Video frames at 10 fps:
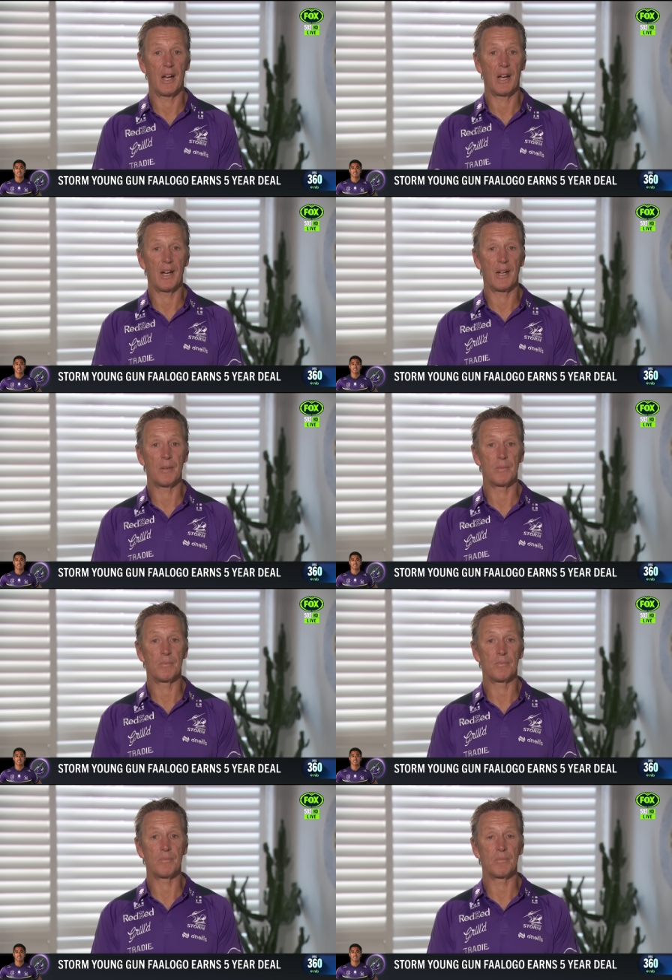
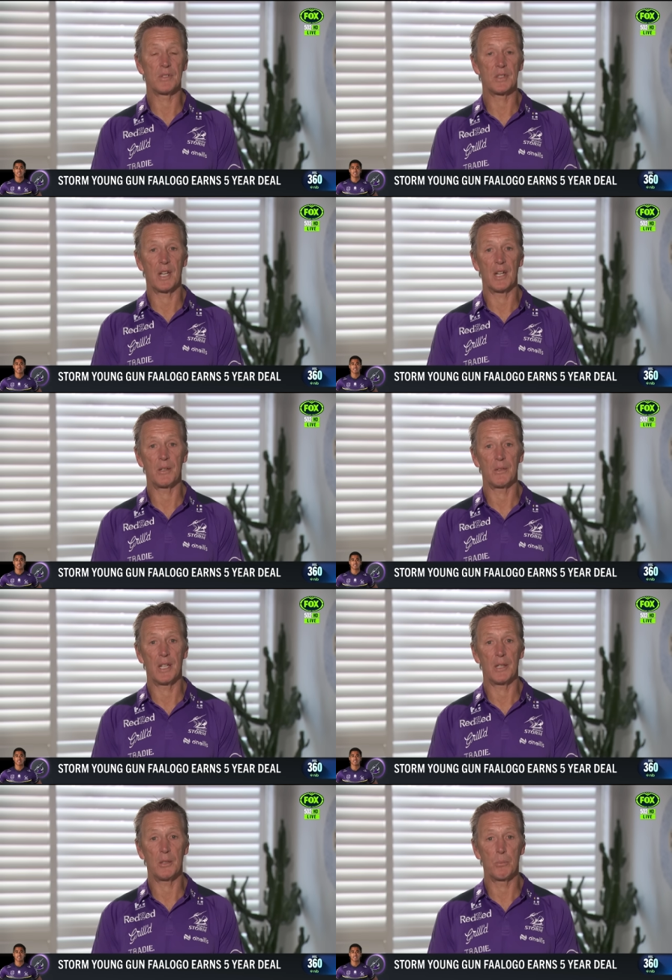Um, so
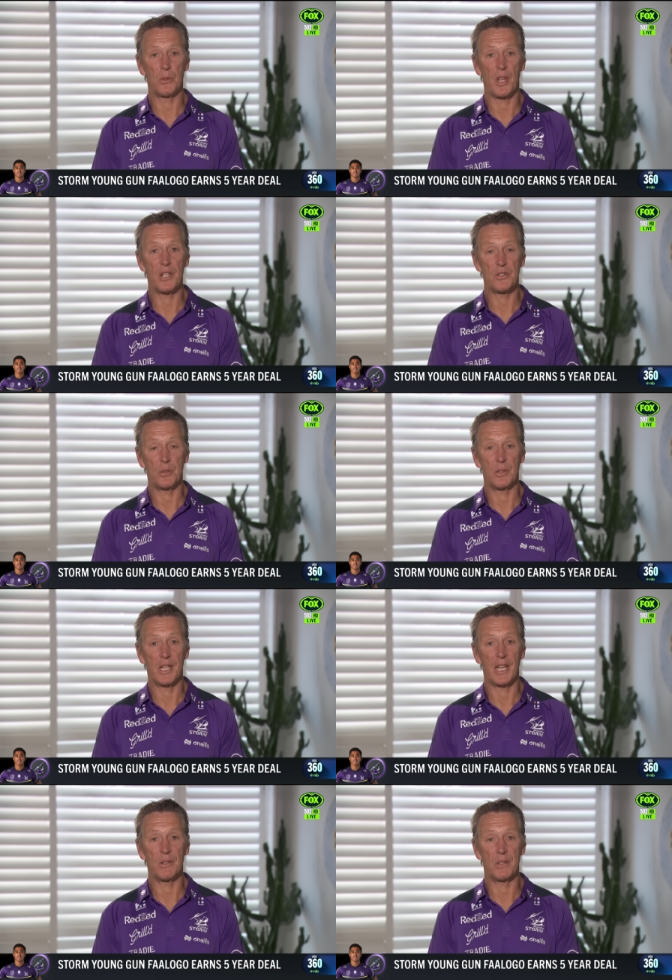you know, you put those two
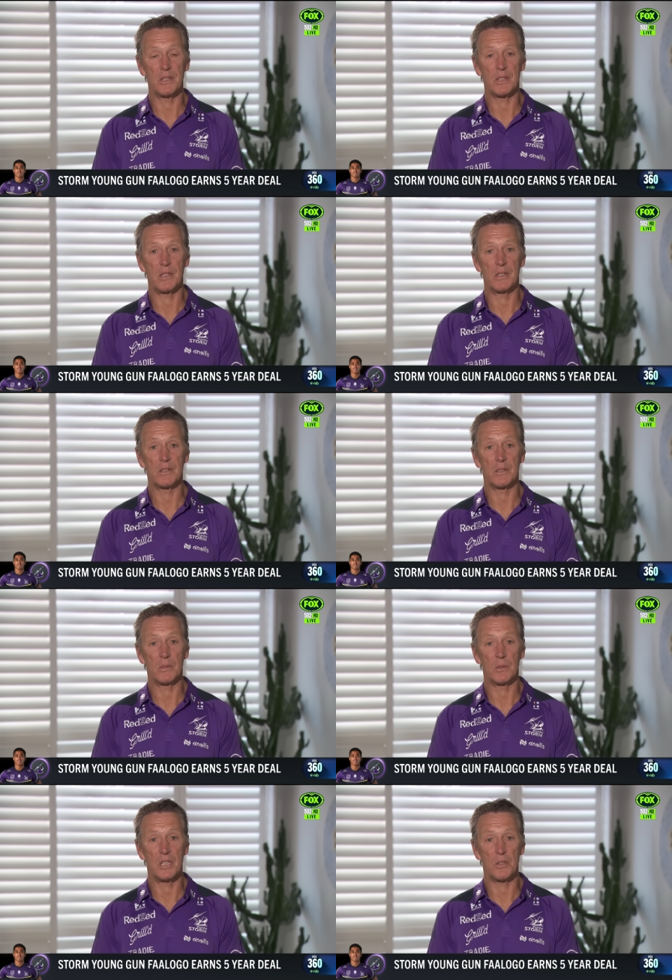together, he's
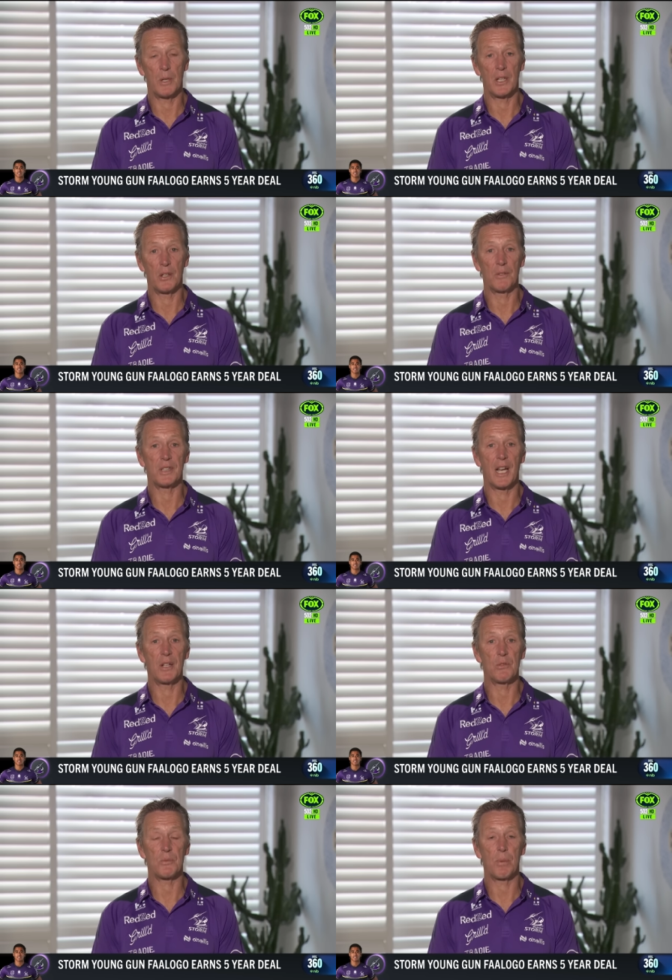he's he's one hell of a
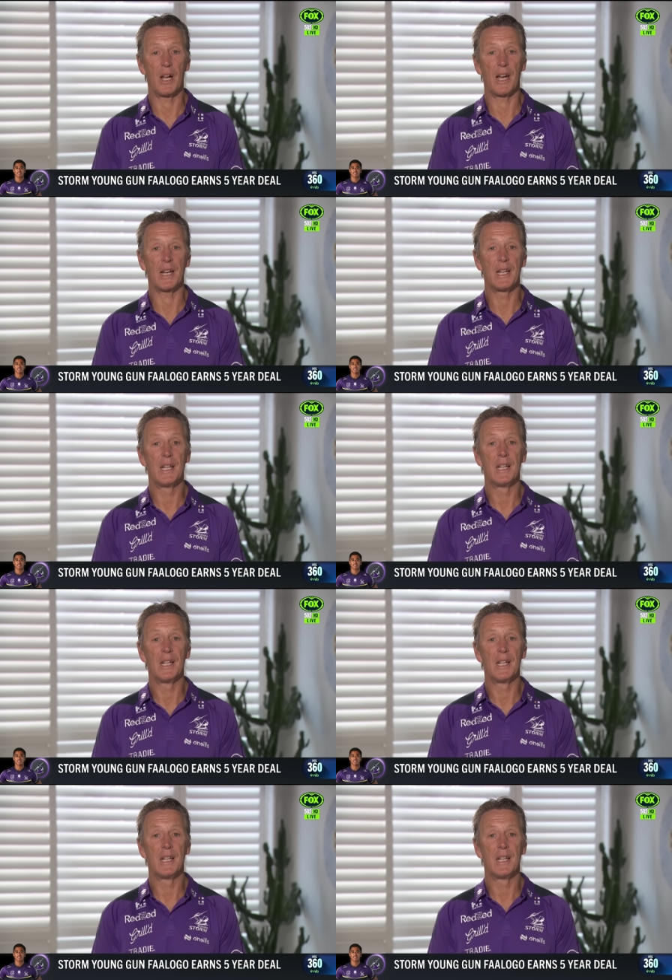dangerous player.